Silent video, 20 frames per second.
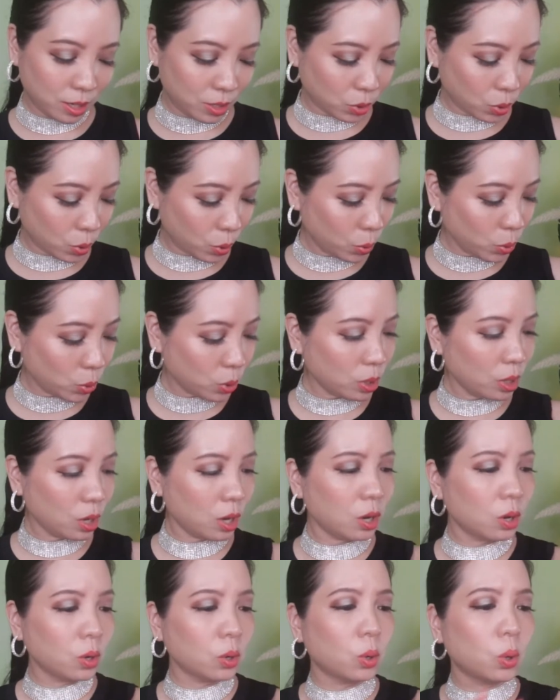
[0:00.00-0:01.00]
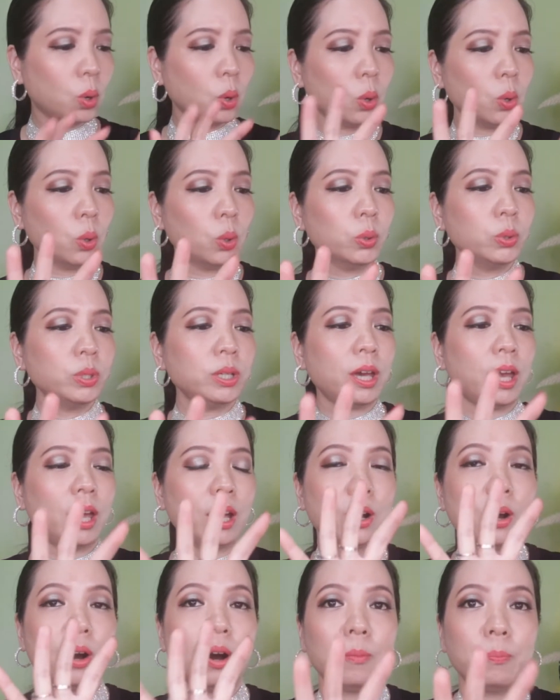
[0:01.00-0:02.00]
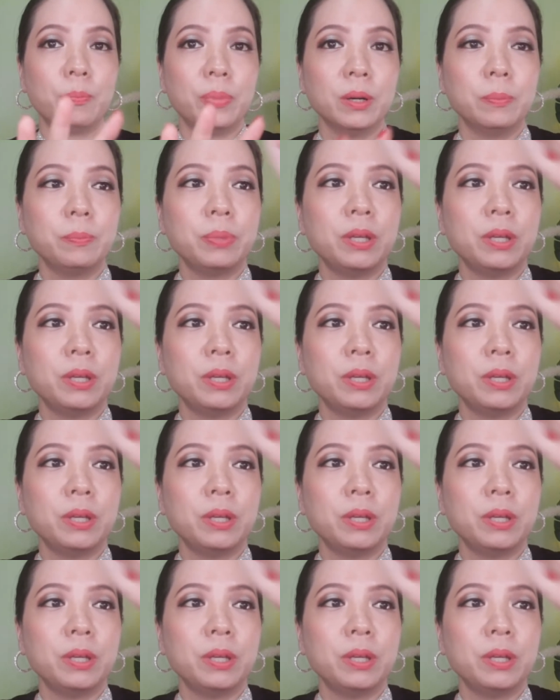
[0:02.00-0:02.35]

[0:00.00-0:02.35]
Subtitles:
is also a gold and copper